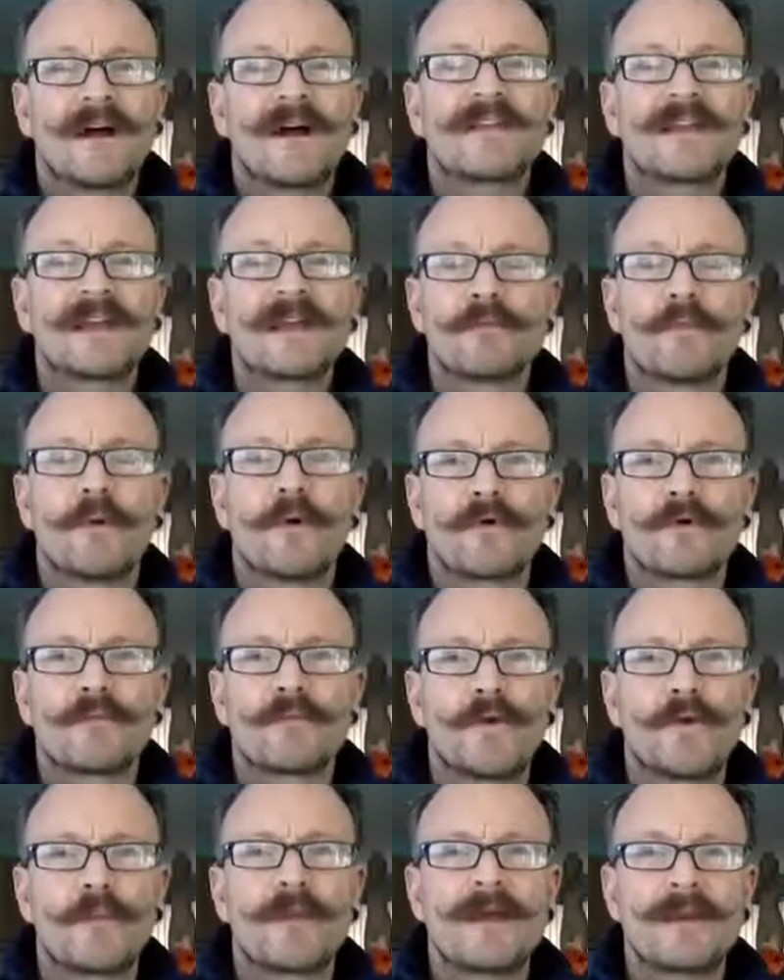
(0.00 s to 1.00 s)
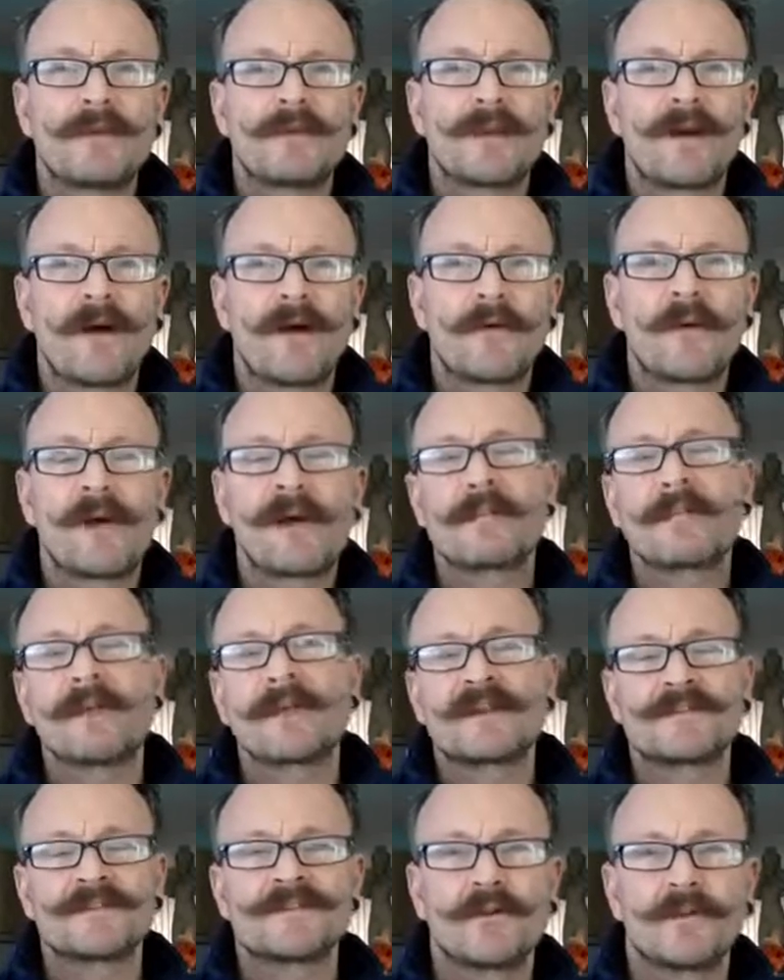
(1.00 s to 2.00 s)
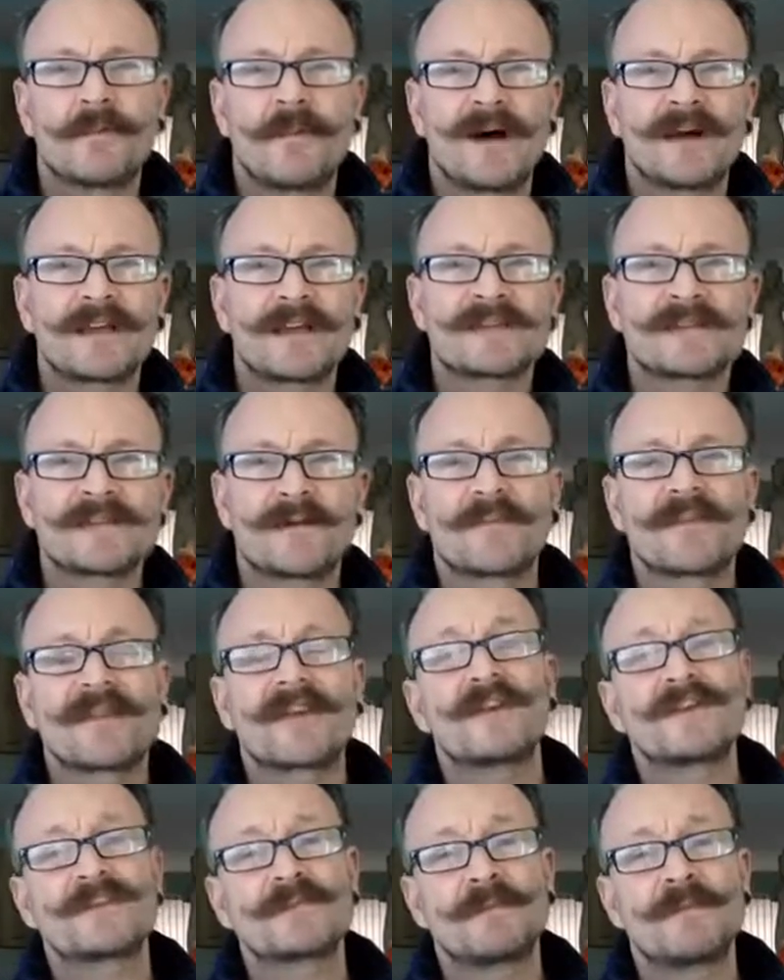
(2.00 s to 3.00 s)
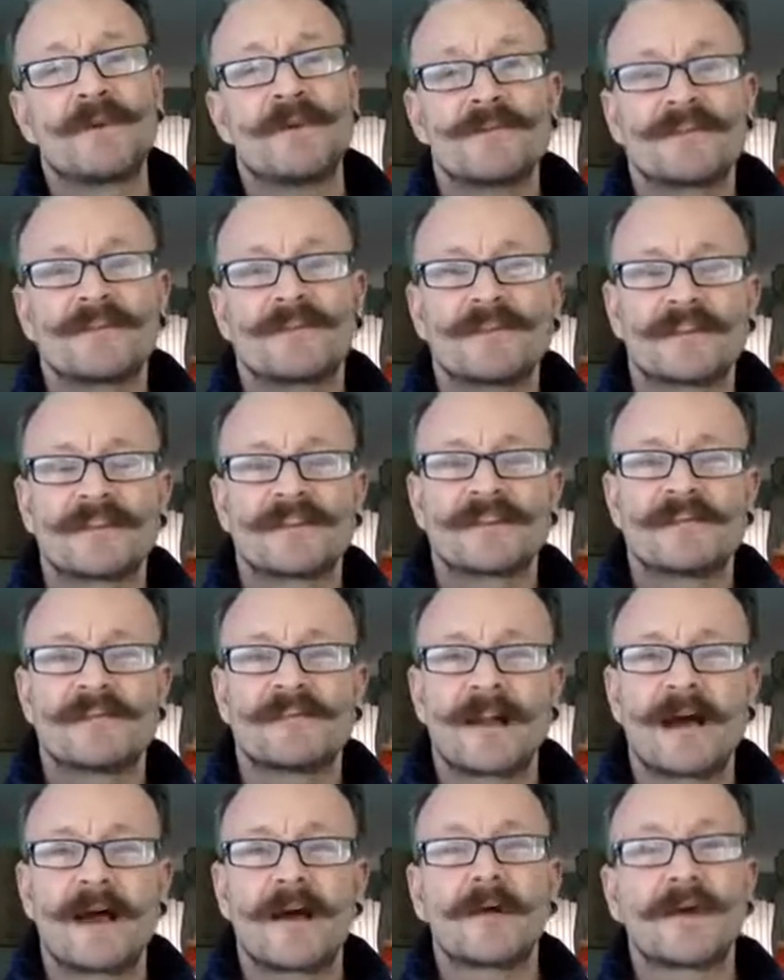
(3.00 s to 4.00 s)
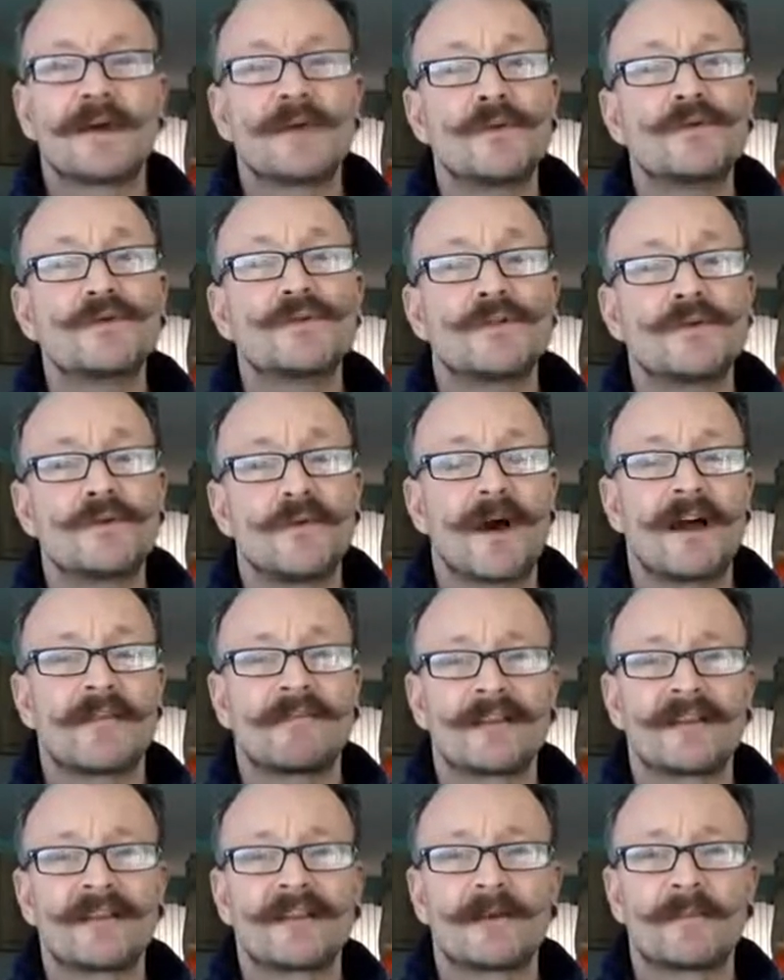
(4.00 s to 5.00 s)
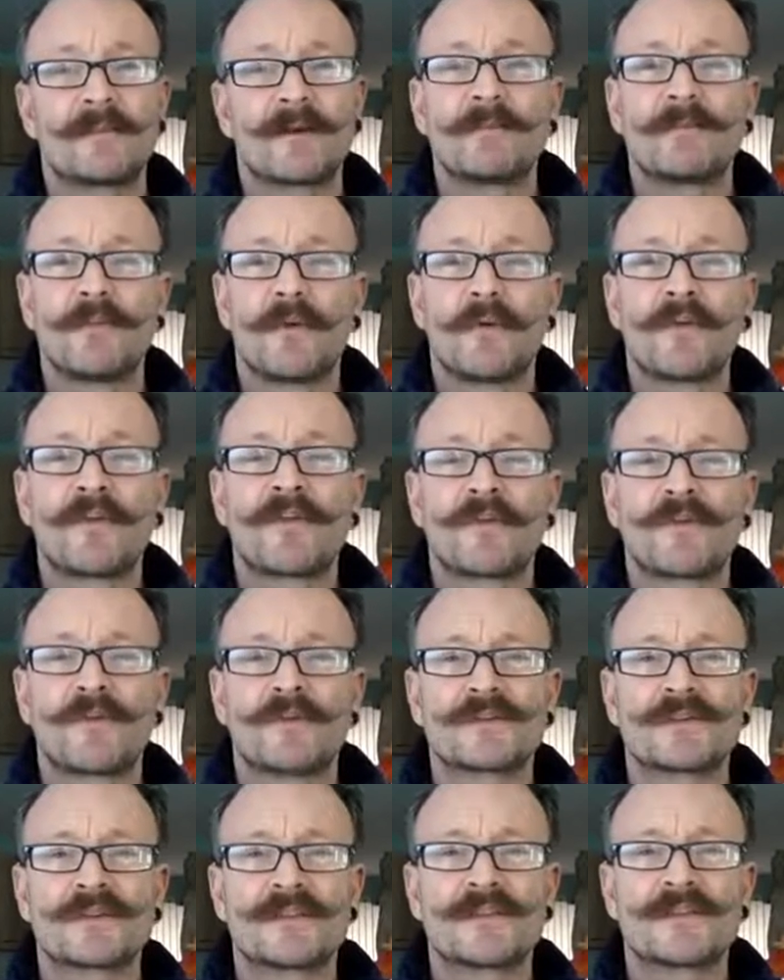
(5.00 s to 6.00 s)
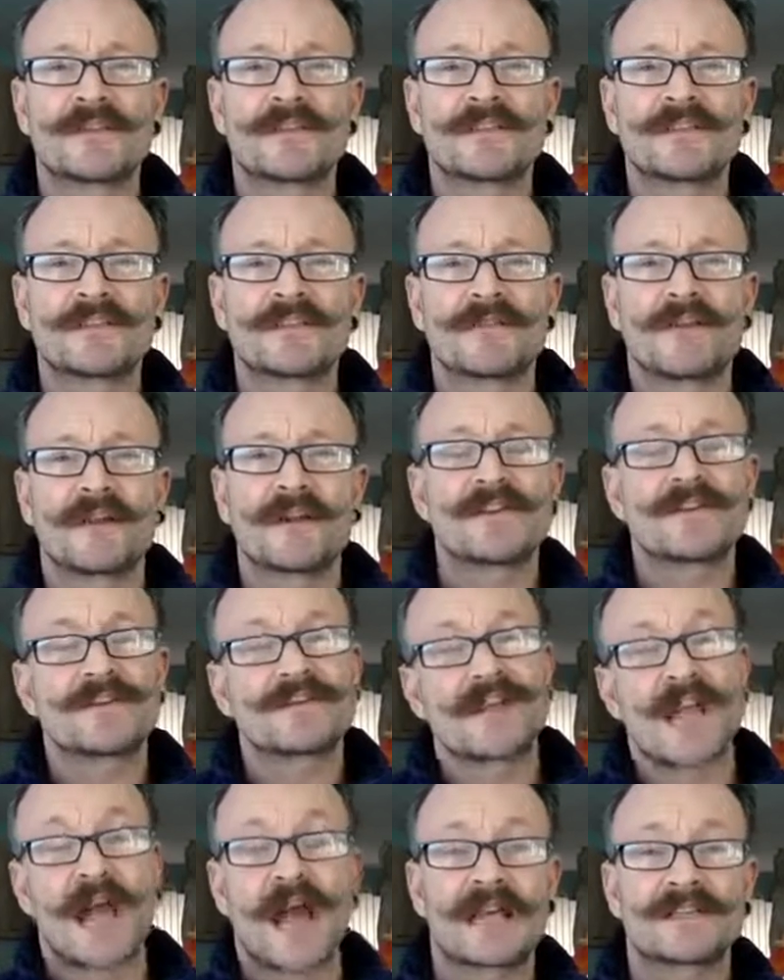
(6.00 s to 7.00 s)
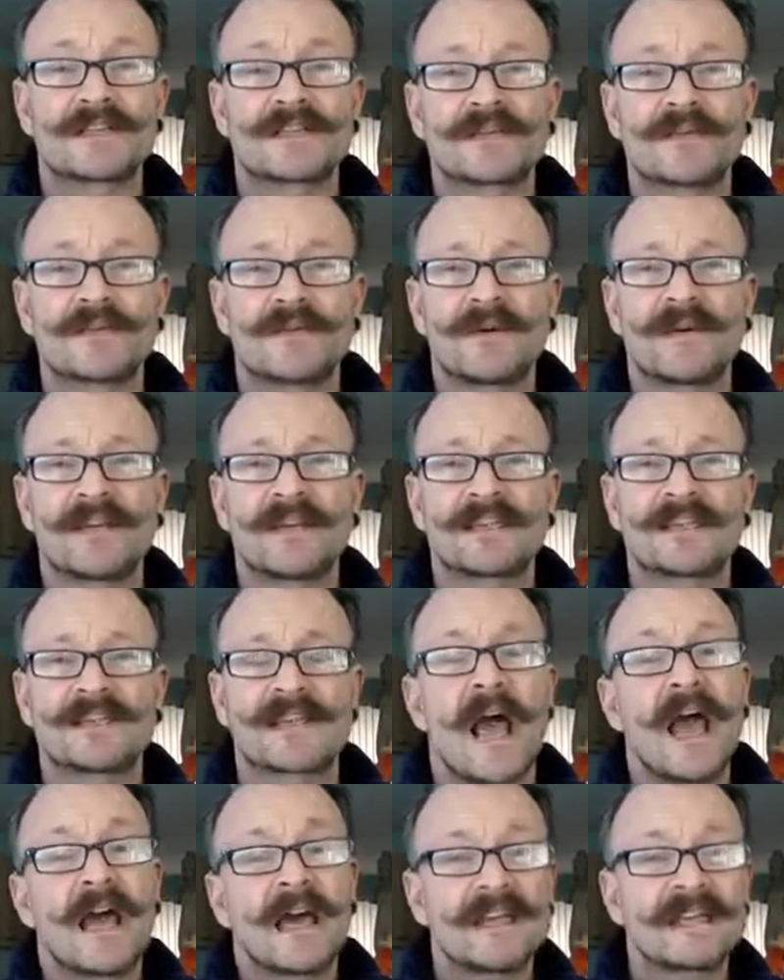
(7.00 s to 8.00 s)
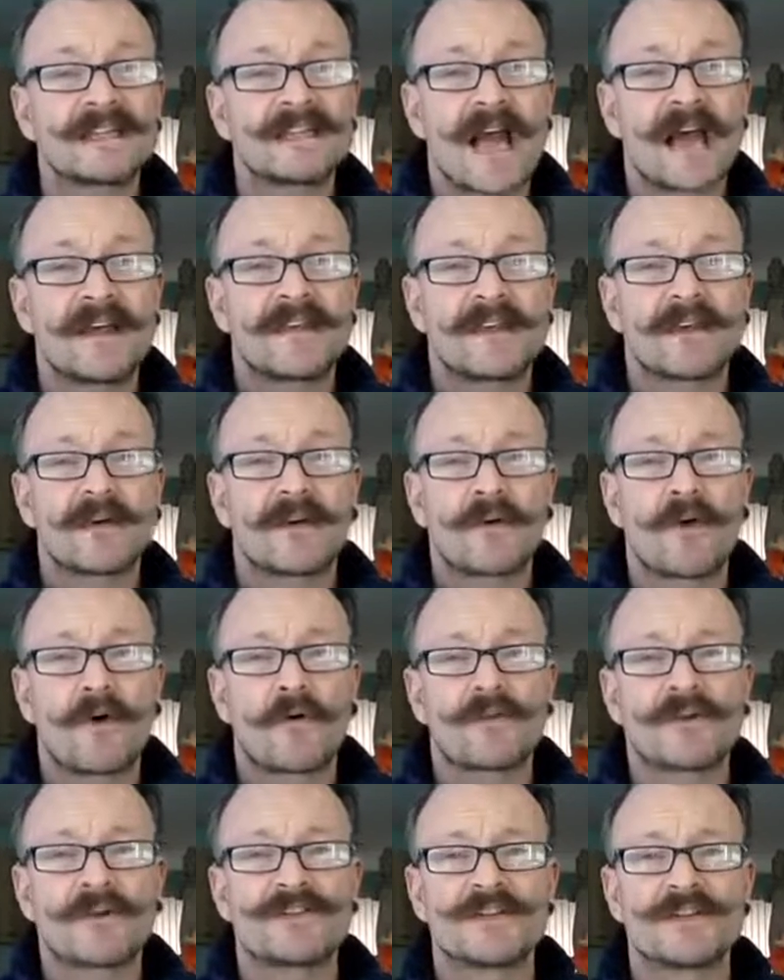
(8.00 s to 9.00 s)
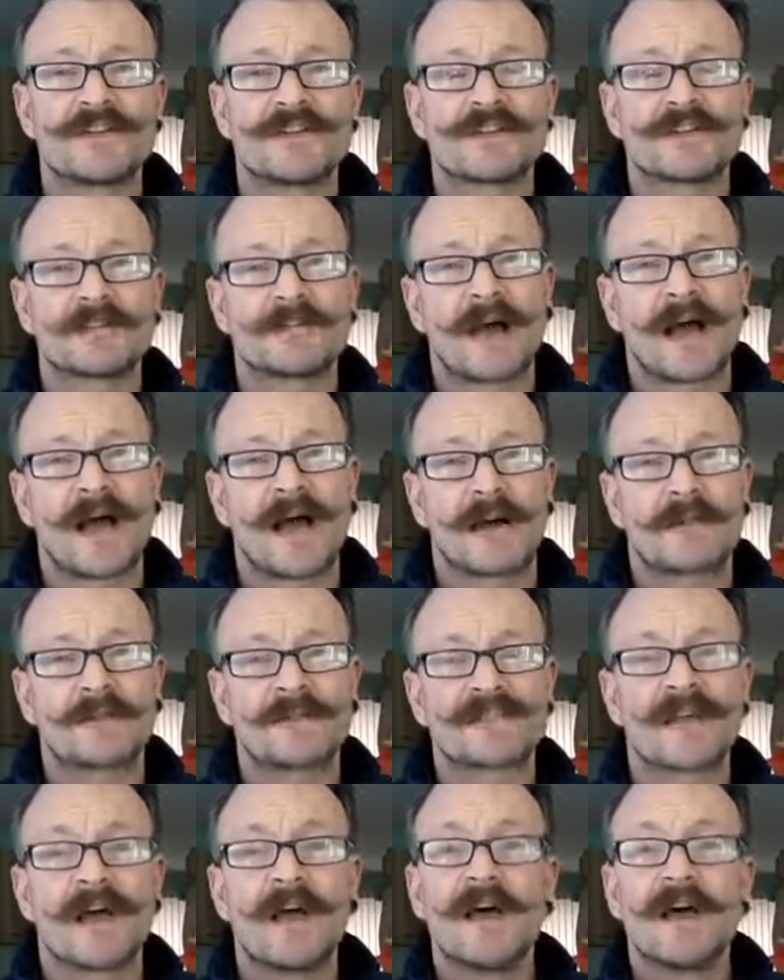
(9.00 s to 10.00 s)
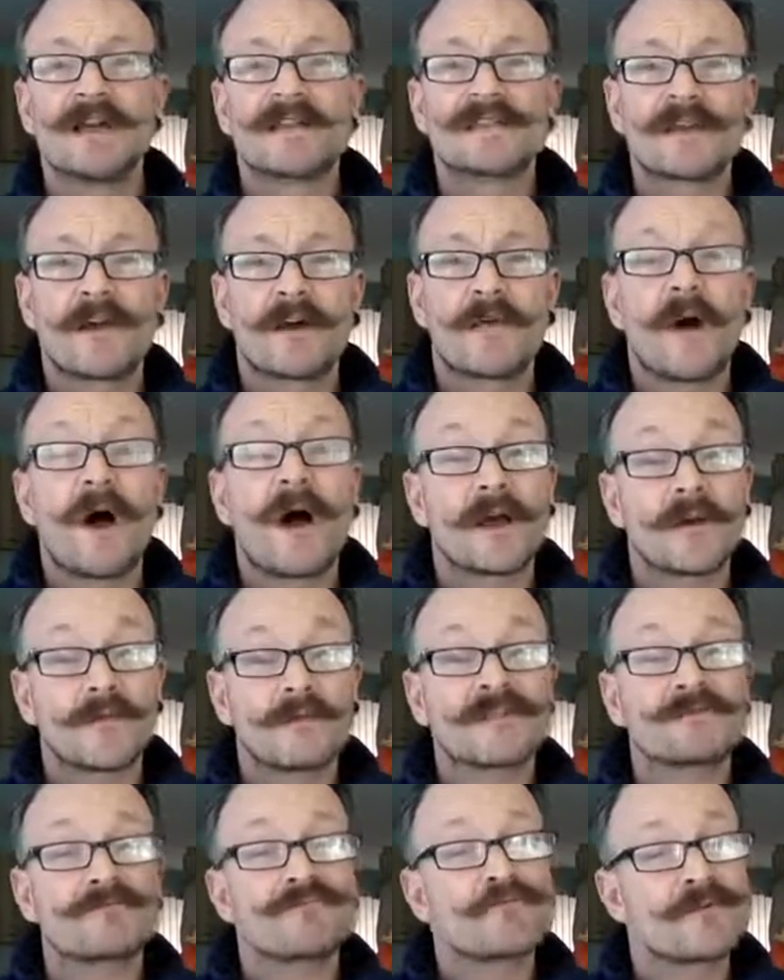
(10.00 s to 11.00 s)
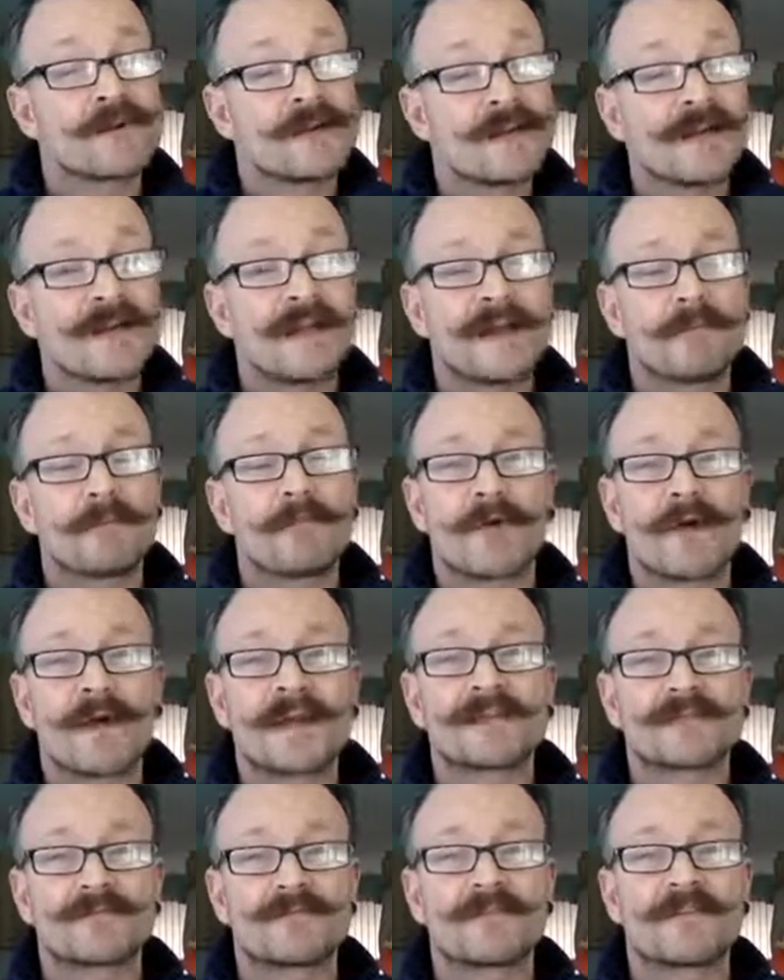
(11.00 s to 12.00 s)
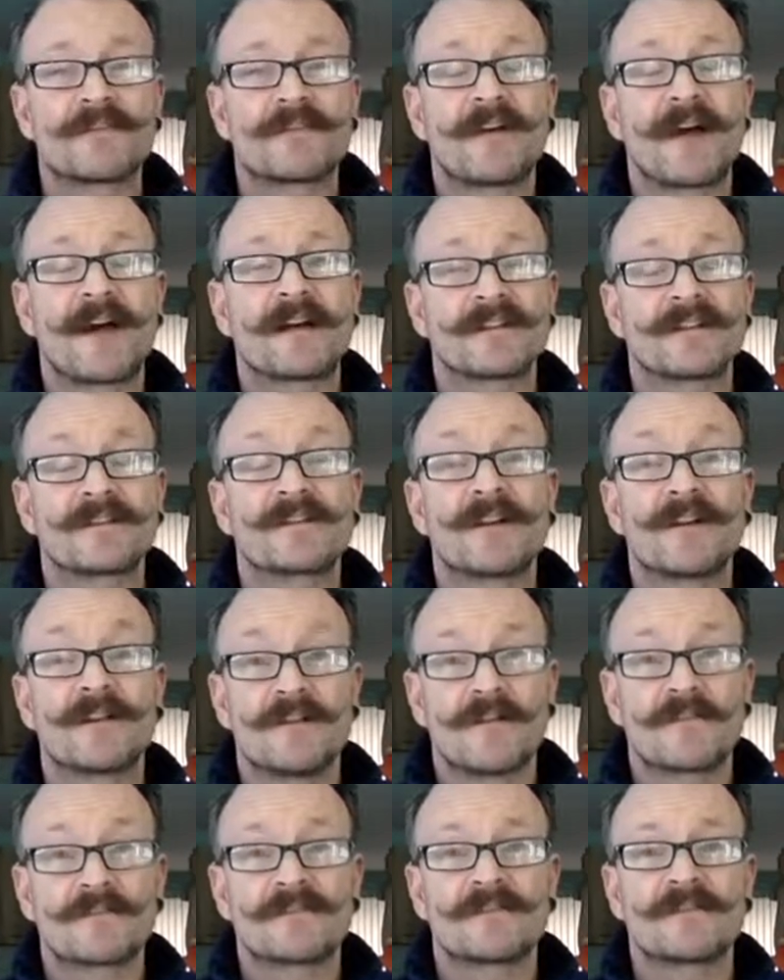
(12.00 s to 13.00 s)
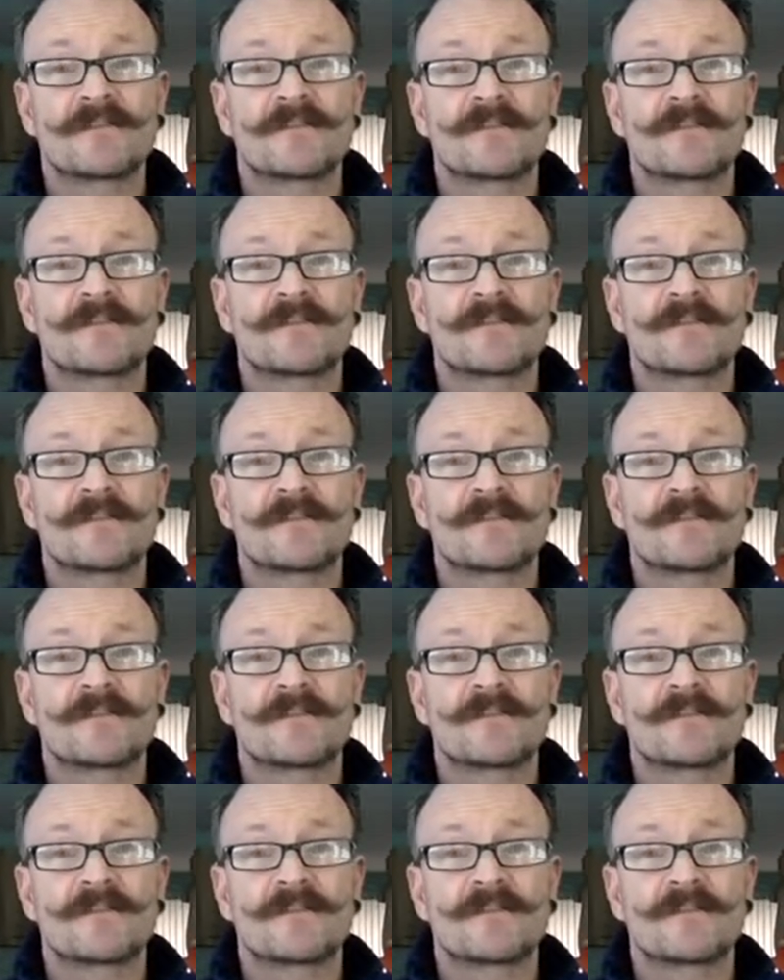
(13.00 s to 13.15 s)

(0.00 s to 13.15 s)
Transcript: I think more and more people are aware, because you're buying something as beautiful as a flower, you do have a little bit more thought and consideration as to its ethical origins, perhaps. So I was really impressed with the fact that a lot of the